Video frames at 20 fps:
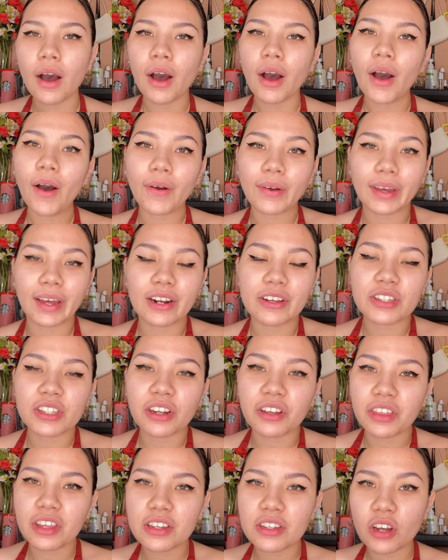Okay, to start
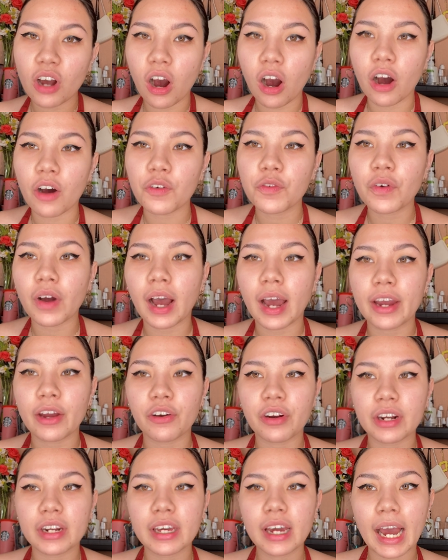things off, I
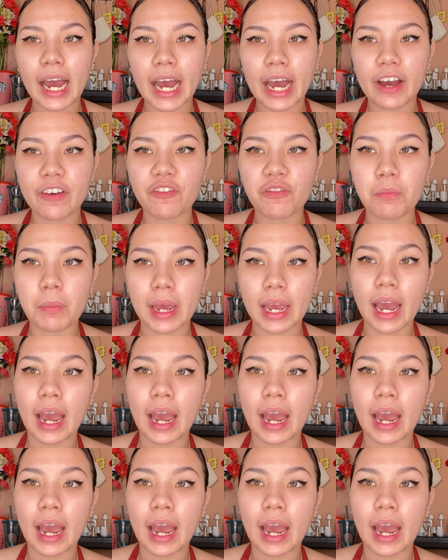already have my